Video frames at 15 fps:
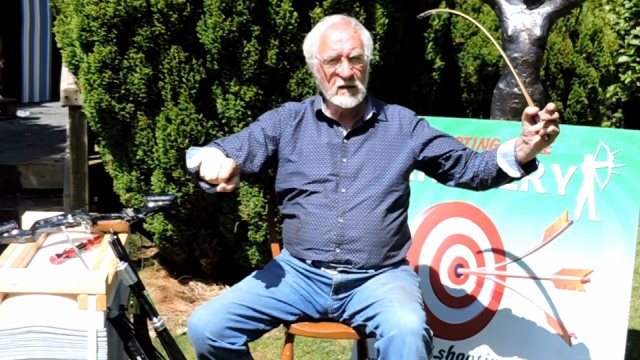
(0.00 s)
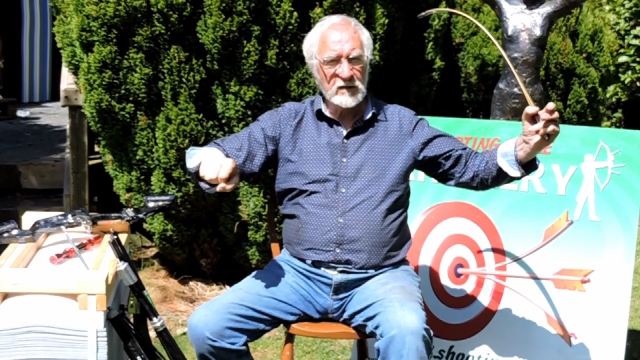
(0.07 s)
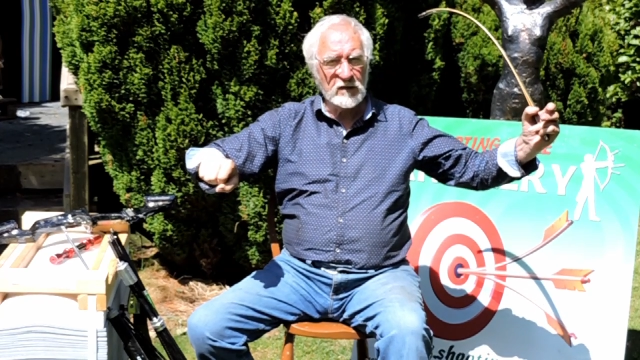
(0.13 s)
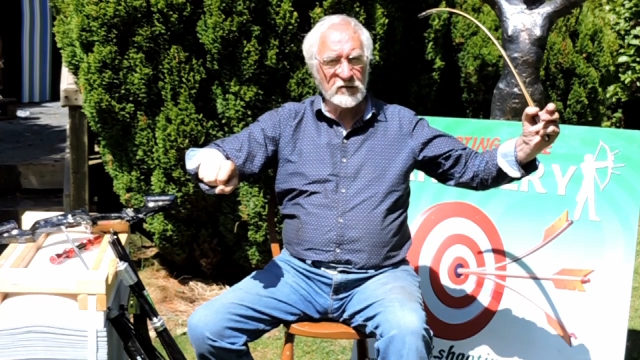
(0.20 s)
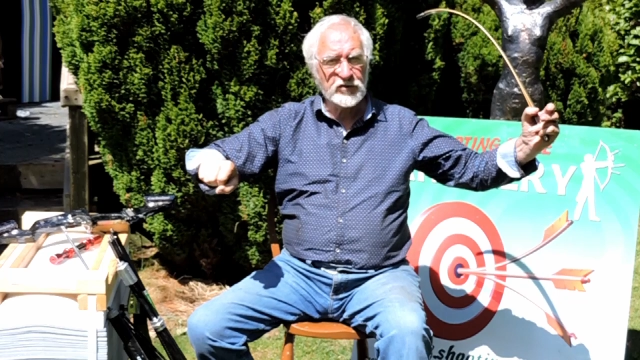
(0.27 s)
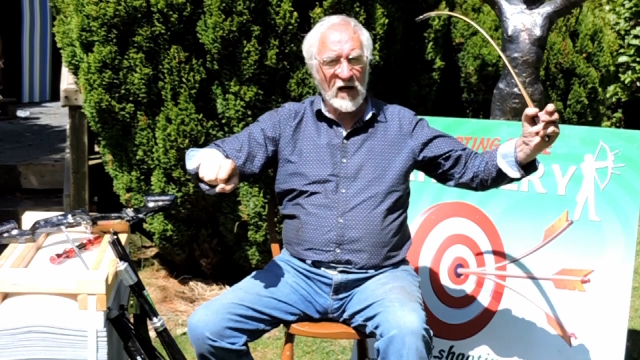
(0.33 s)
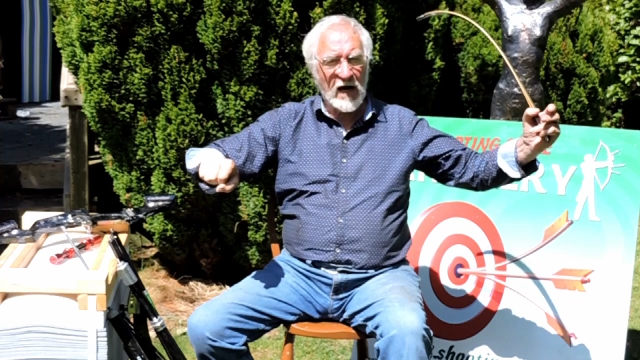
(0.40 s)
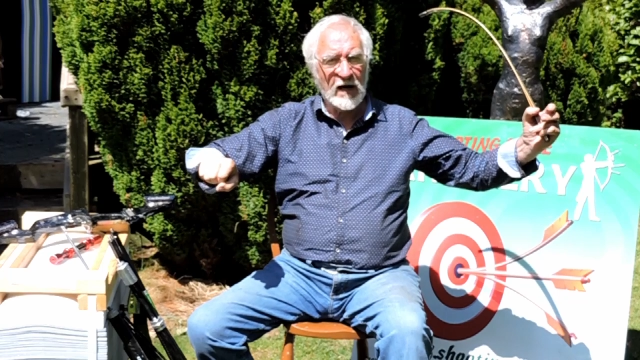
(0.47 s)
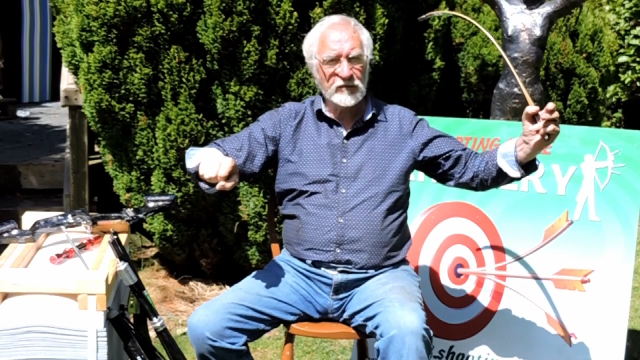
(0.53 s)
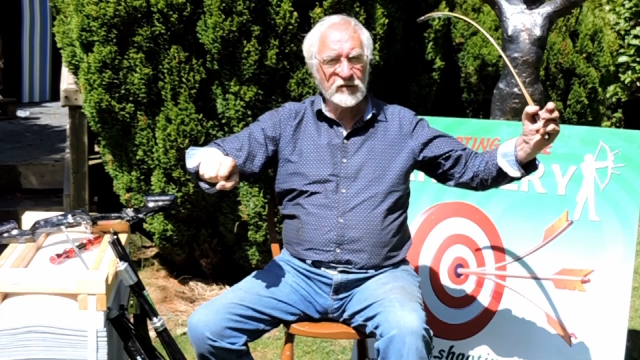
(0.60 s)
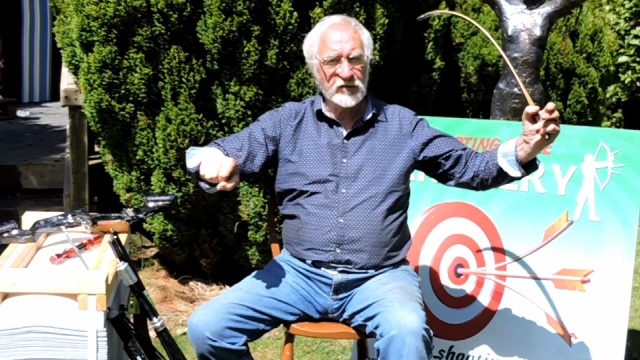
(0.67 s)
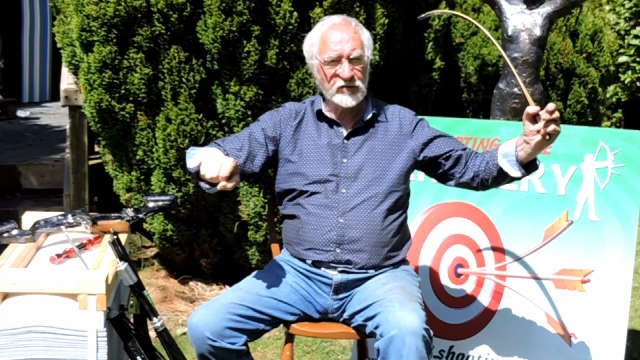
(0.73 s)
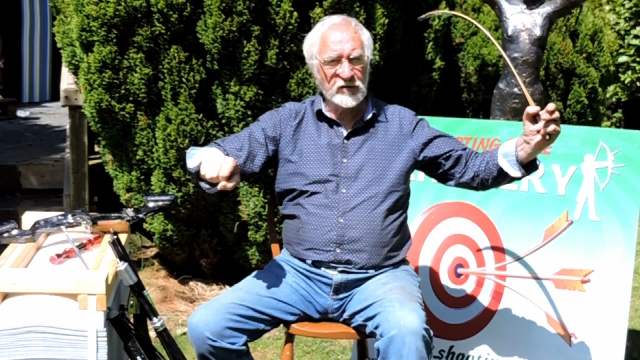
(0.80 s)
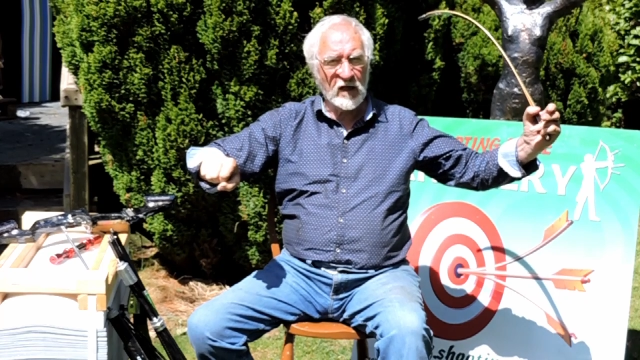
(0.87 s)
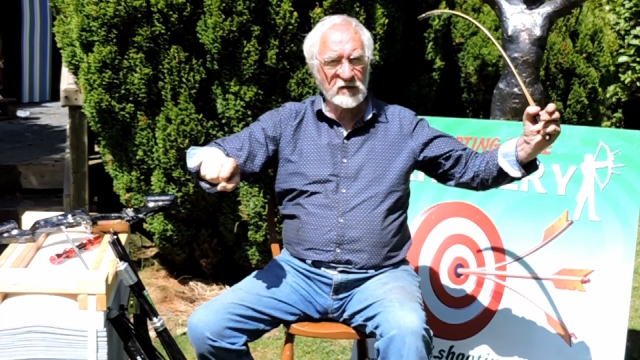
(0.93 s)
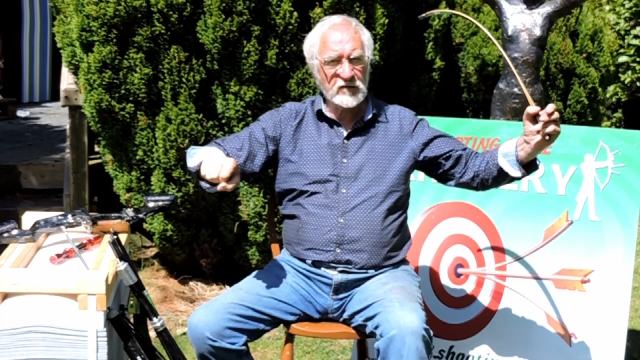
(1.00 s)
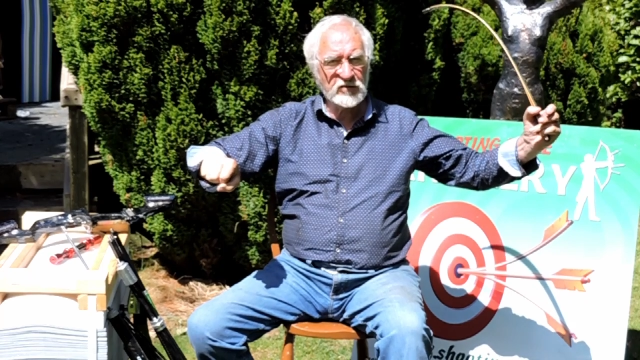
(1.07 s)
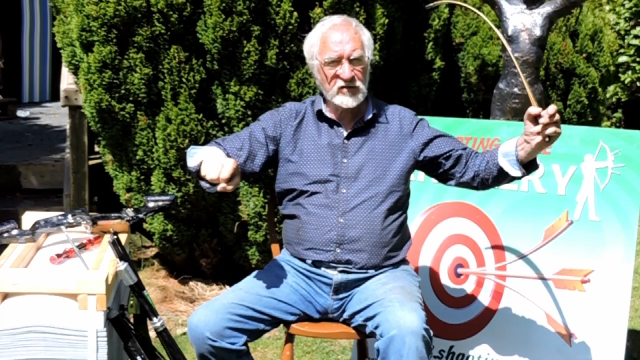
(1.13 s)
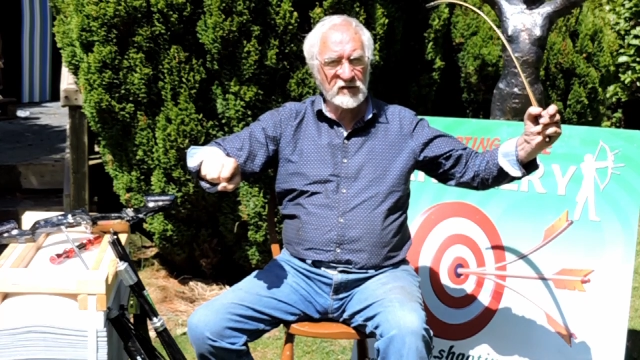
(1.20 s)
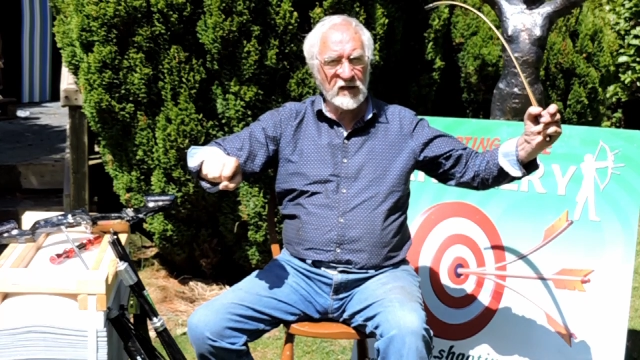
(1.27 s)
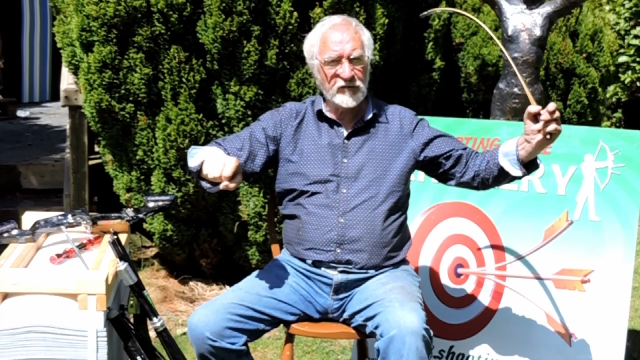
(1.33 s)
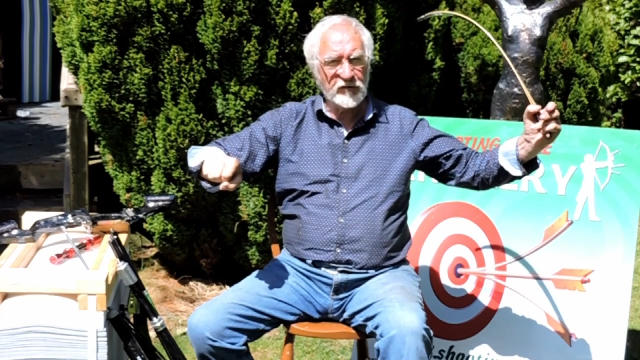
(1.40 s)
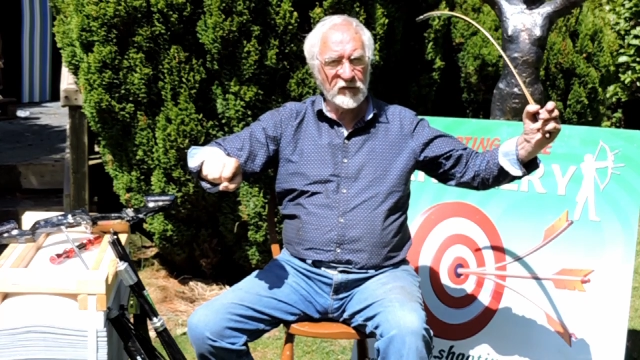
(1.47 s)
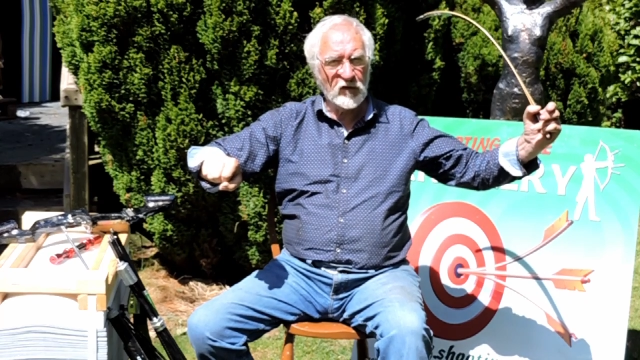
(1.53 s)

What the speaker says: the shaft is not stiff